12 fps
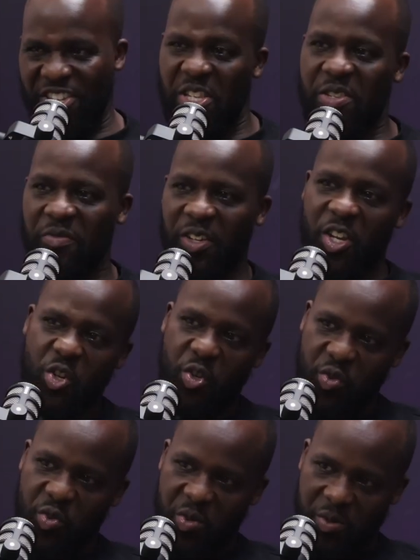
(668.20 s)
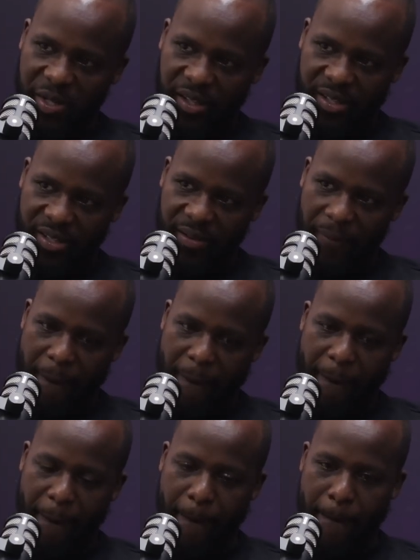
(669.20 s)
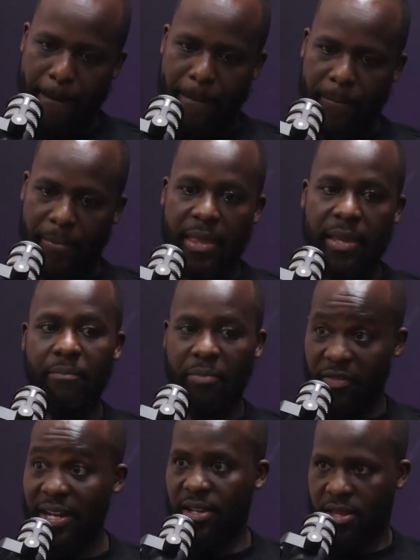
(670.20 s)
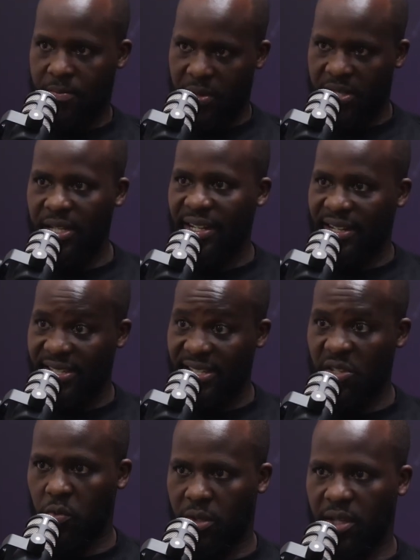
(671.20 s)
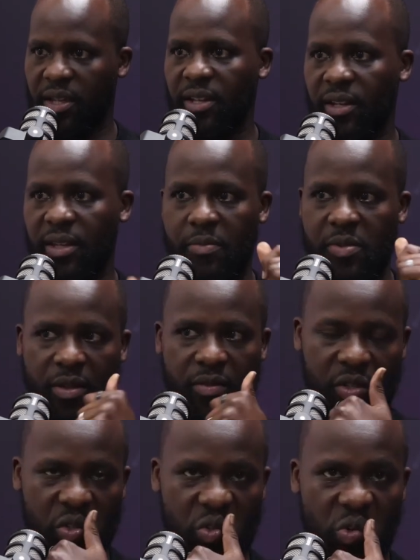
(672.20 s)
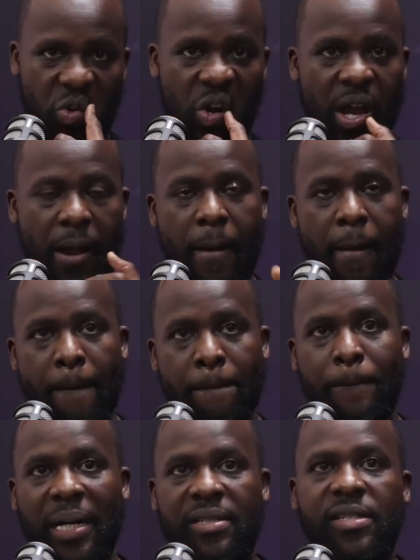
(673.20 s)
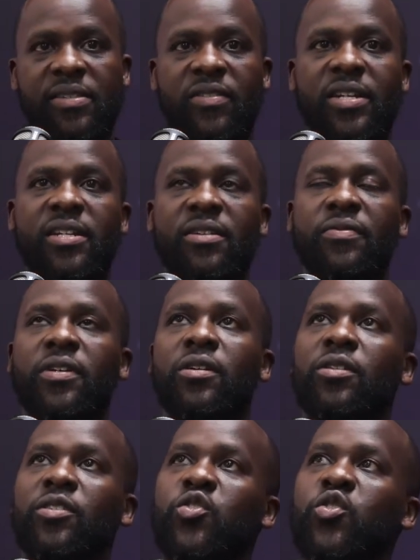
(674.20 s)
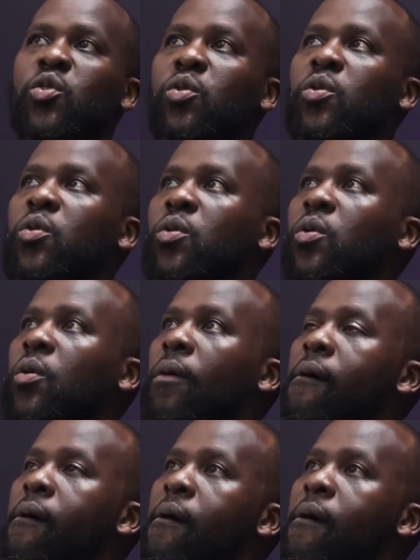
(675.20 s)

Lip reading: a justification to do it, provided the person understands what they're getting themselves into. But it's very difficult to